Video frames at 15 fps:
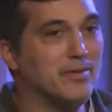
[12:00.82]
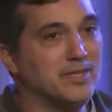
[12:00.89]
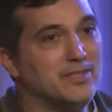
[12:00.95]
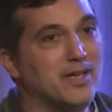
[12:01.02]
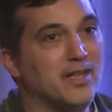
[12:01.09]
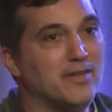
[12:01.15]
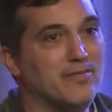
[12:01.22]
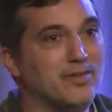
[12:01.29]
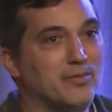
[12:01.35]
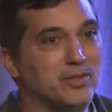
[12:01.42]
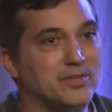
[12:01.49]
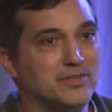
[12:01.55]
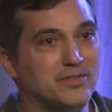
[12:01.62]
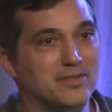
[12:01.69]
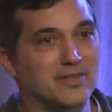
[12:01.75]
to tell if it
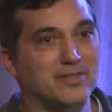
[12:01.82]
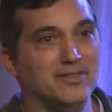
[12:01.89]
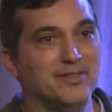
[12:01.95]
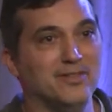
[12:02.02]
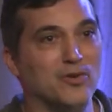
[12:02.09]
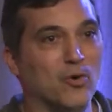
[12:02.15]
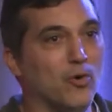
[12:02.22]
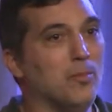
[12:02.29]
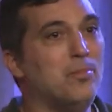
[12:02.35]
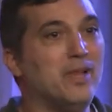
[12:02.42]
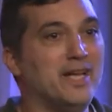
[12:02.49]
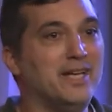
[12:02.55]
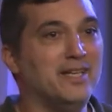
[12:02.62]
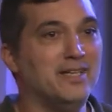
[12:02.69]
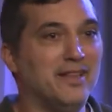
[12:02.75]
was
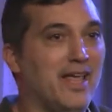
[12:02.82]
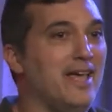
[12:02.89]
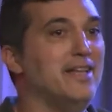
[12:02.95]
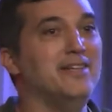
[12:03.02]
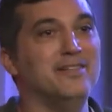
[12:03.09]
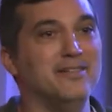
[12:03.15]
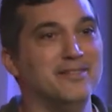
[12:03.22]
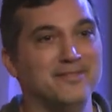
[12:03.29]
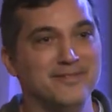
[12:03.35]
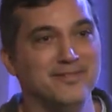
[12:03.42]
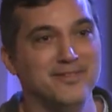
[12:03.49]
gold-plated lead.